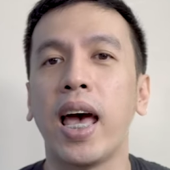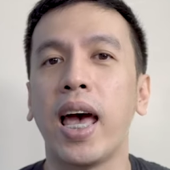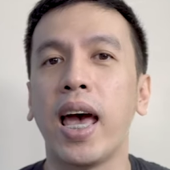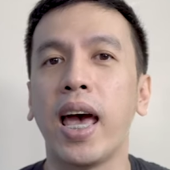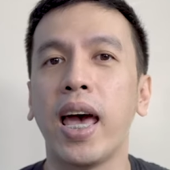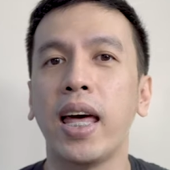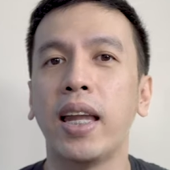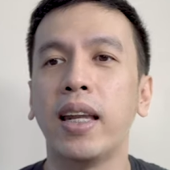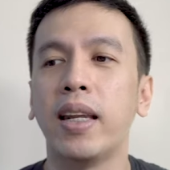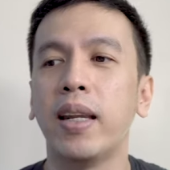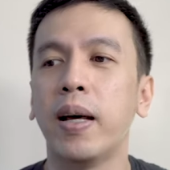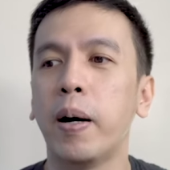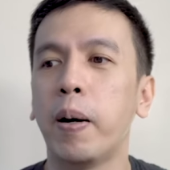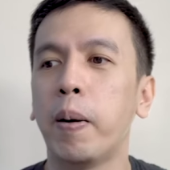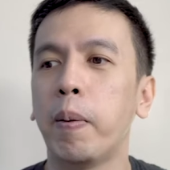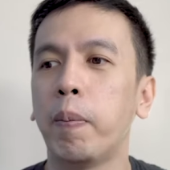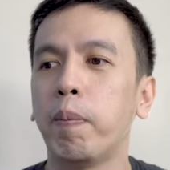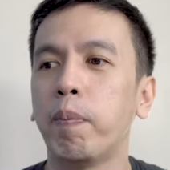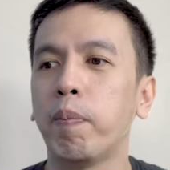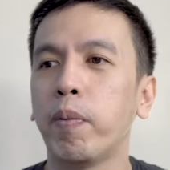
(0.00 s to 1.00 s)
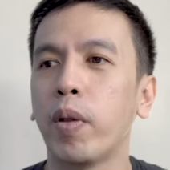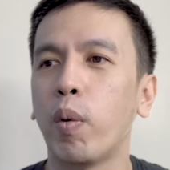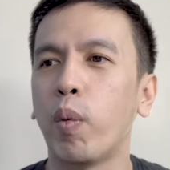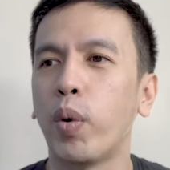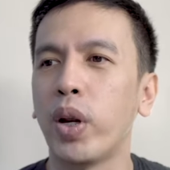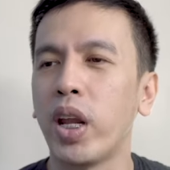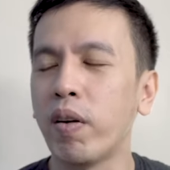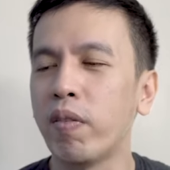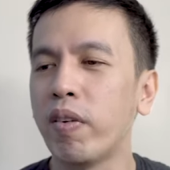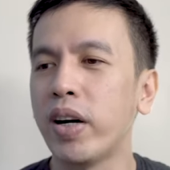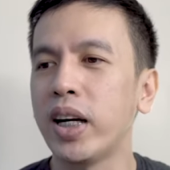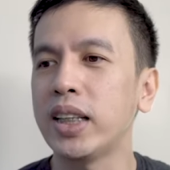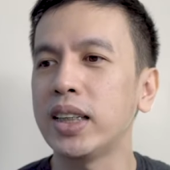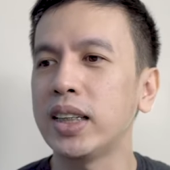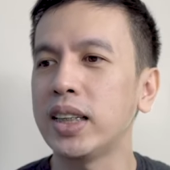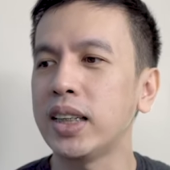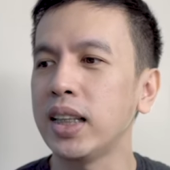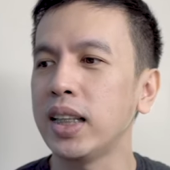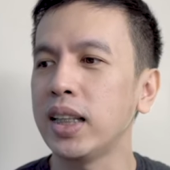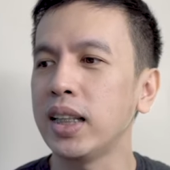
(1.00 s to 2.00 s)
And um, whenever I
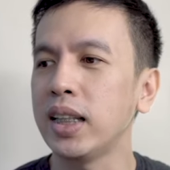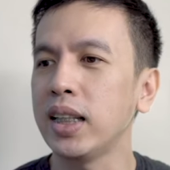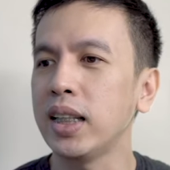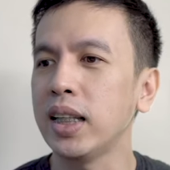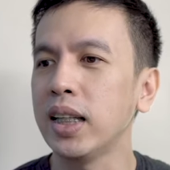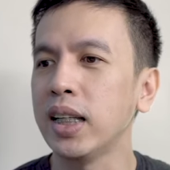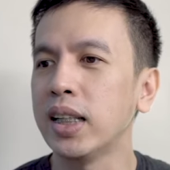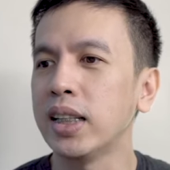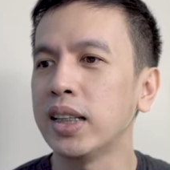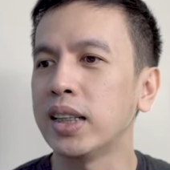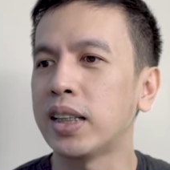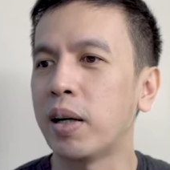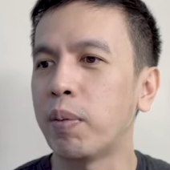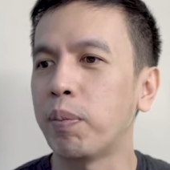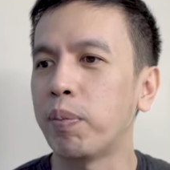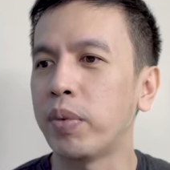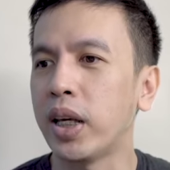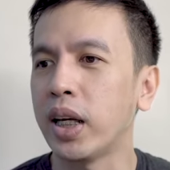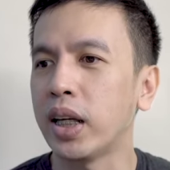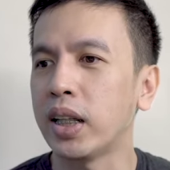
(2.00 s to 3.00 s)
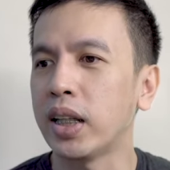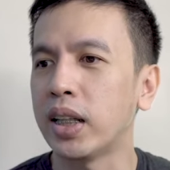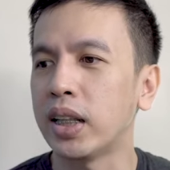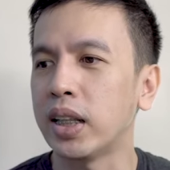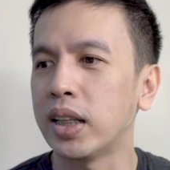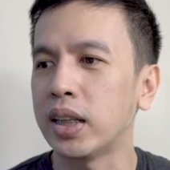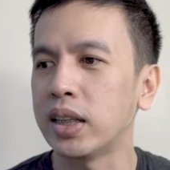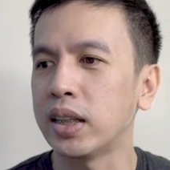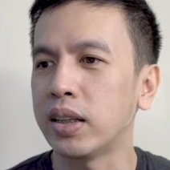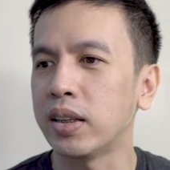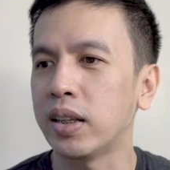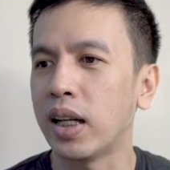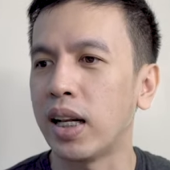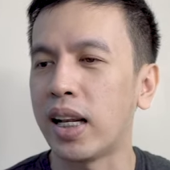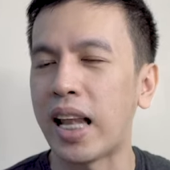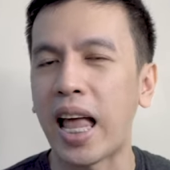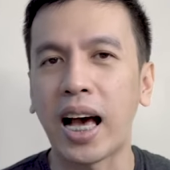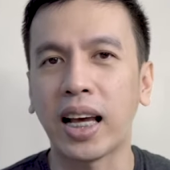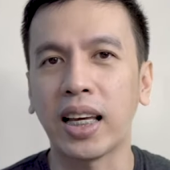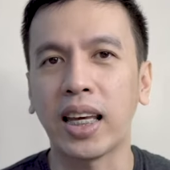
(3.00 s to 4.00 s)
see something that is
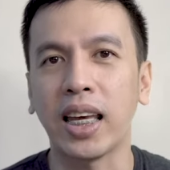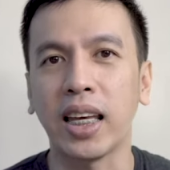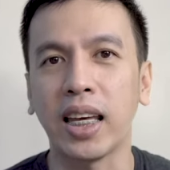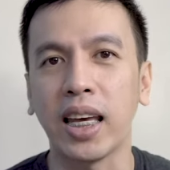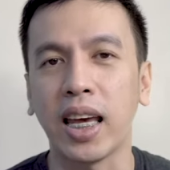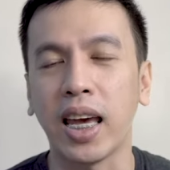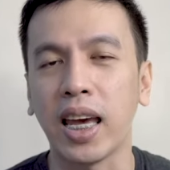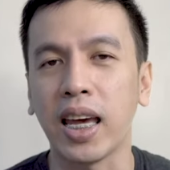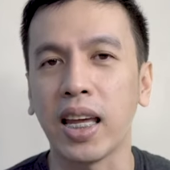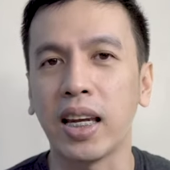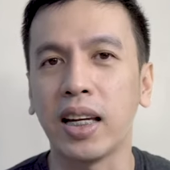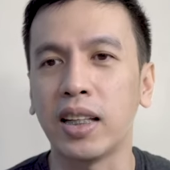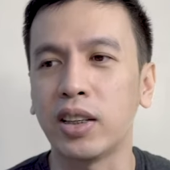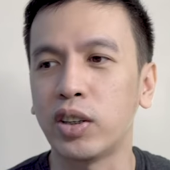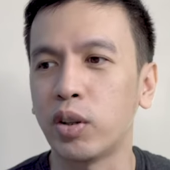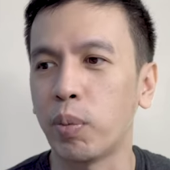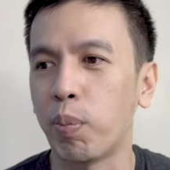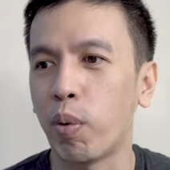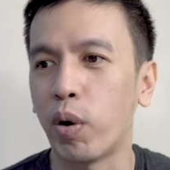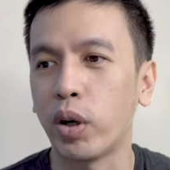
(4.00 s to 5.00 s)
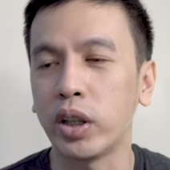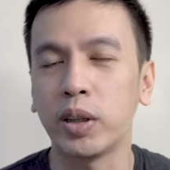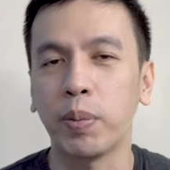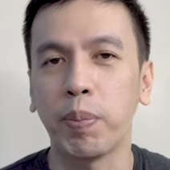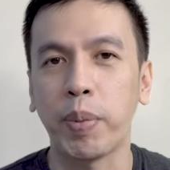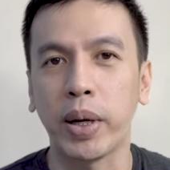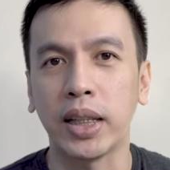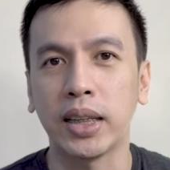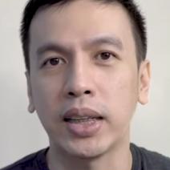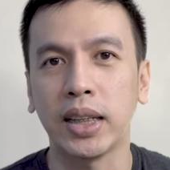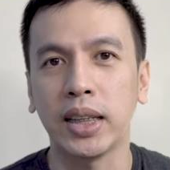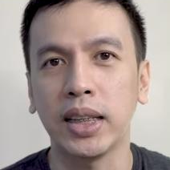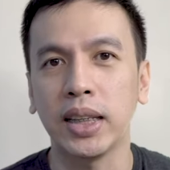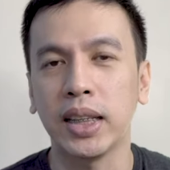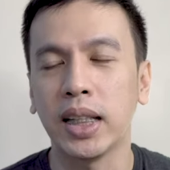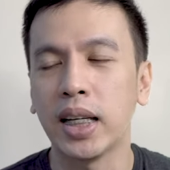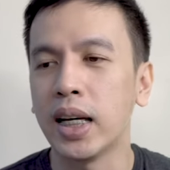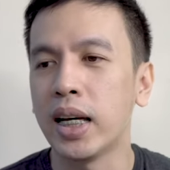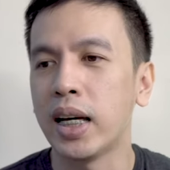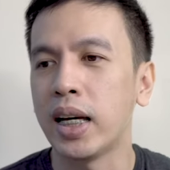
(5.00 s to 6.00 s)
lacking in support
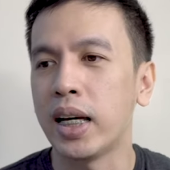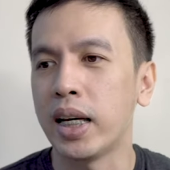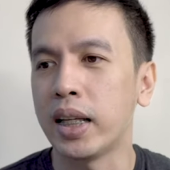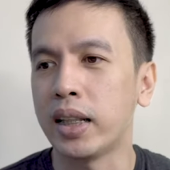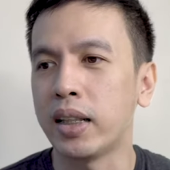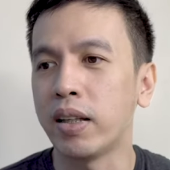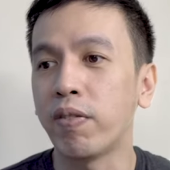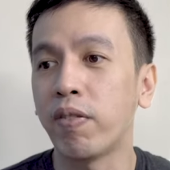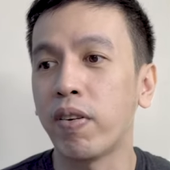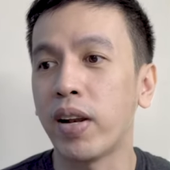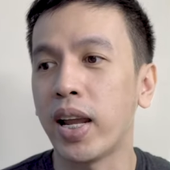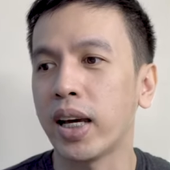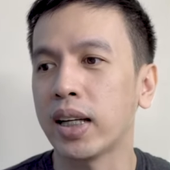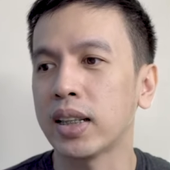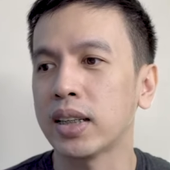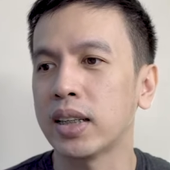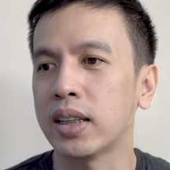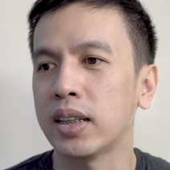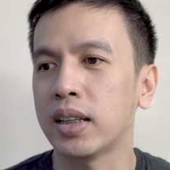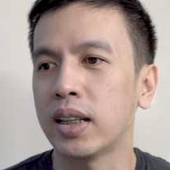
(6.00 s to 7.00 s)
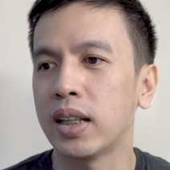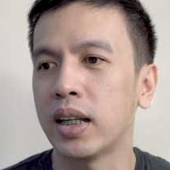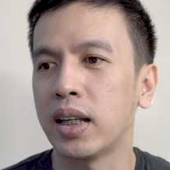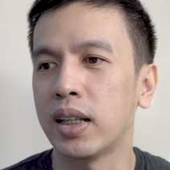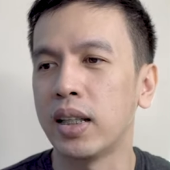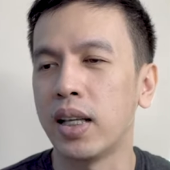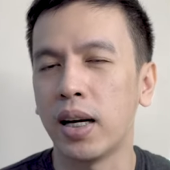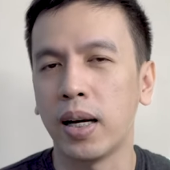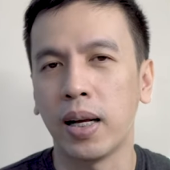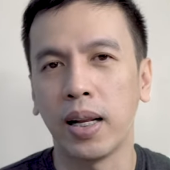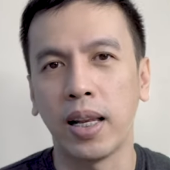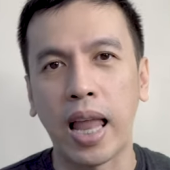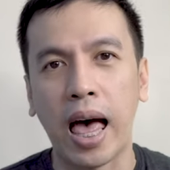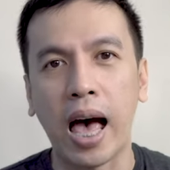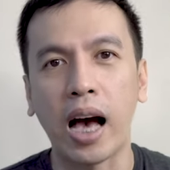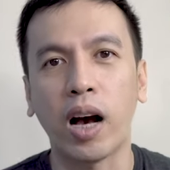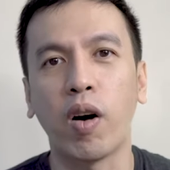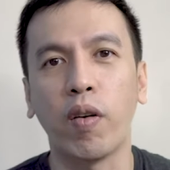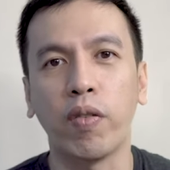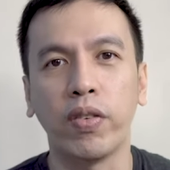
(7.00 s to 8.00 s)
spaces, it reflects the
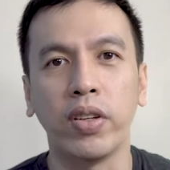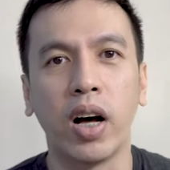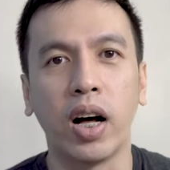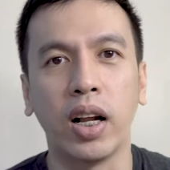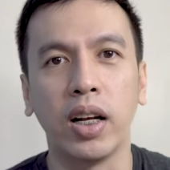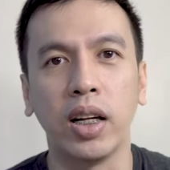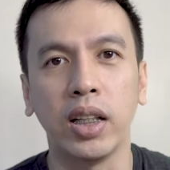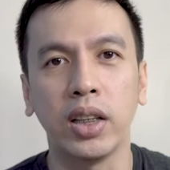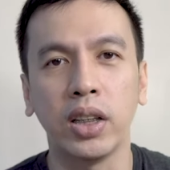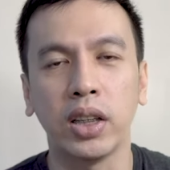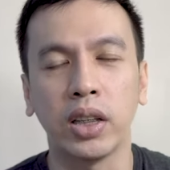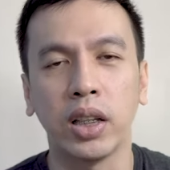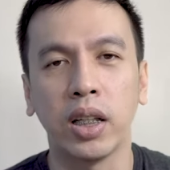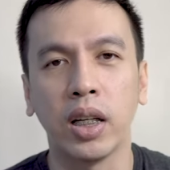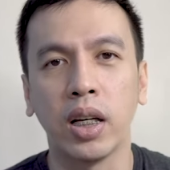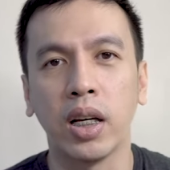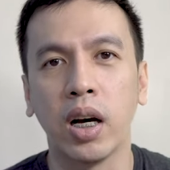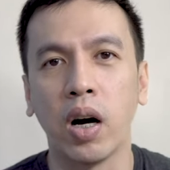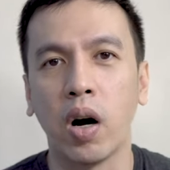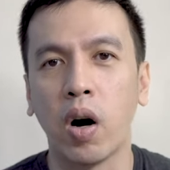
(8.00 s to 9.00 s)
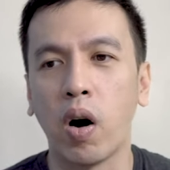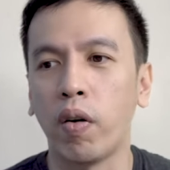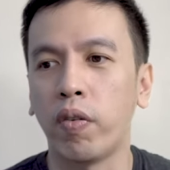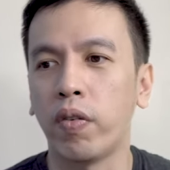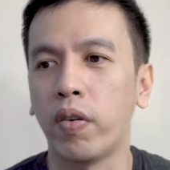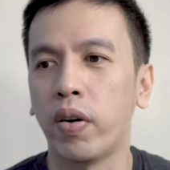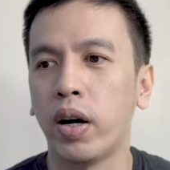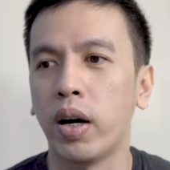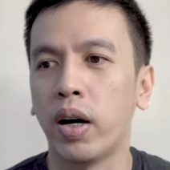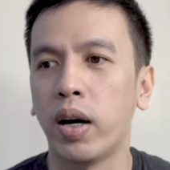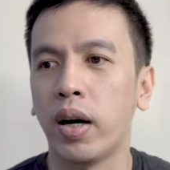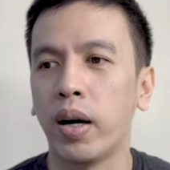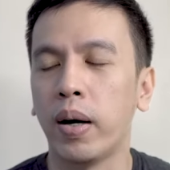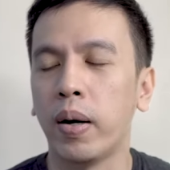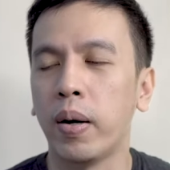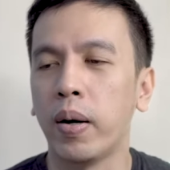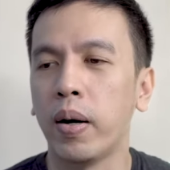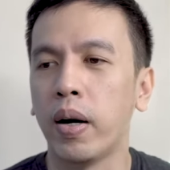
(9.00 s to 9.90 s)
lack of knowledge of, uh,